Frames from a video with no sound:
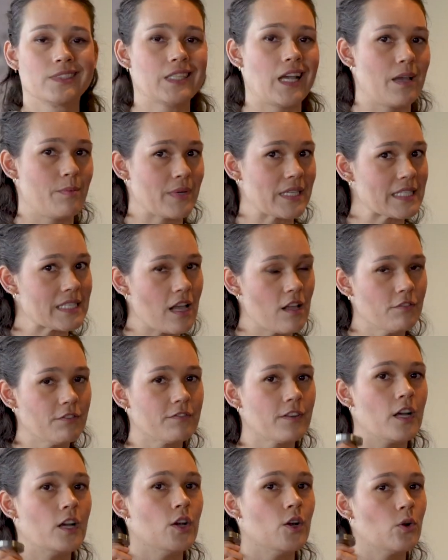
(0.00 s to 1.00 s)
I
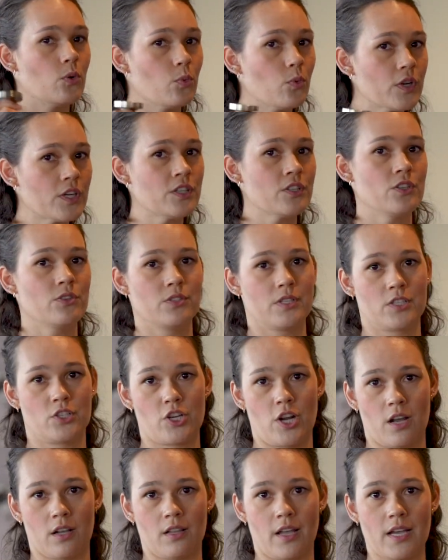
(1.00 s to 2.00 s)
myself wouldn't use the
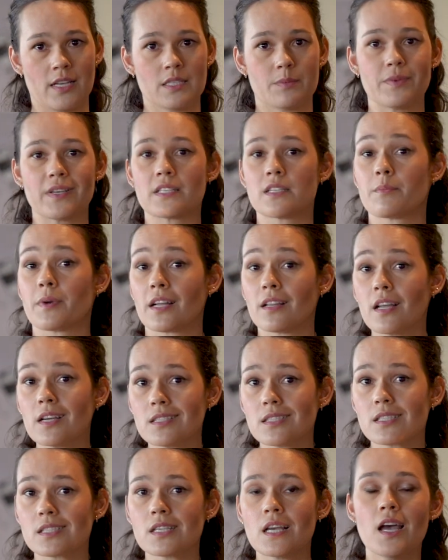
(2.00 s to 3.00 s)
shot glass because I'm a
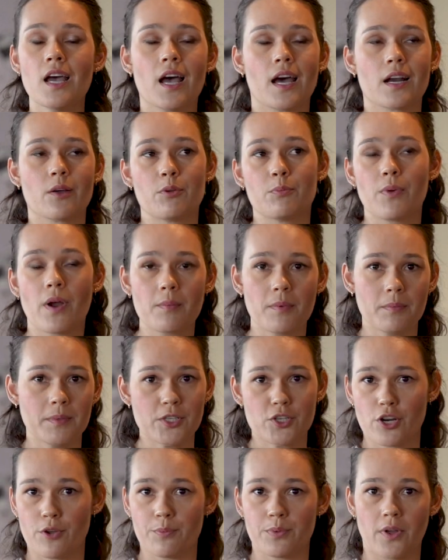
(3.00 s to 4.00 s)
klutz and I would
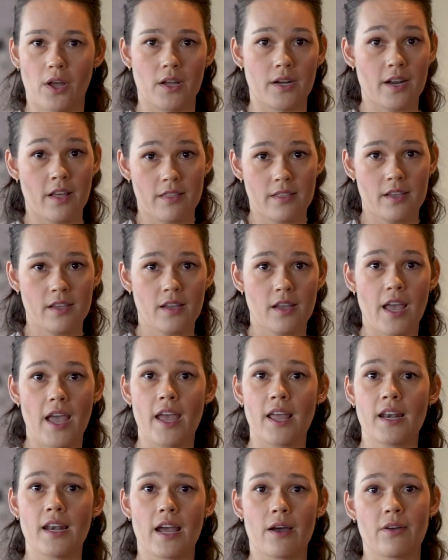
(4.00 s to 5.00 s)
probably trip on nothing,
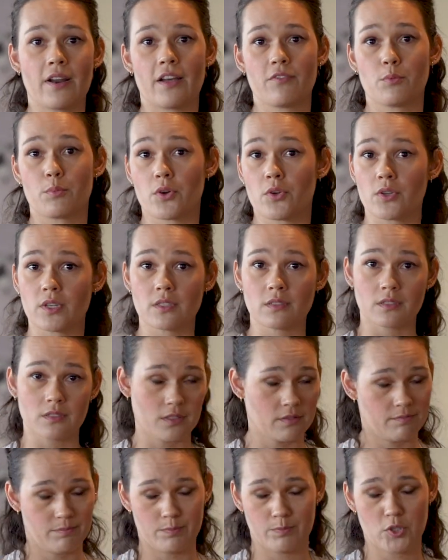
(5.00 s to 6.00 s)
and now I'd have a broken
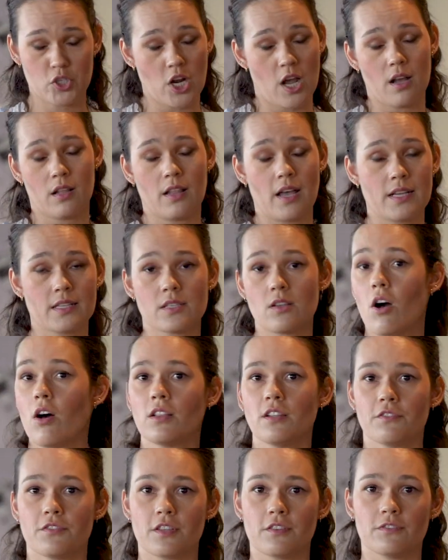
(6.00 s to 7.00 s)
shot glass
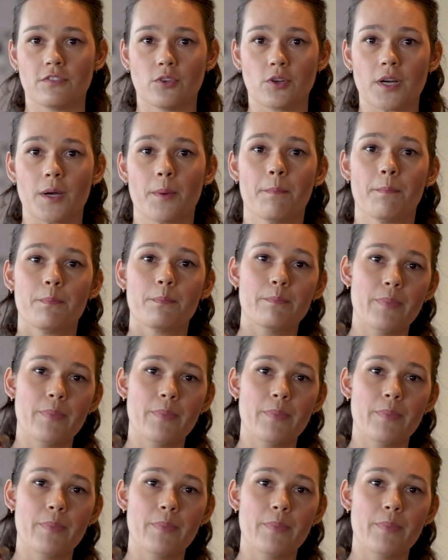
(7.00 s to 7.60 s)
all over the floor.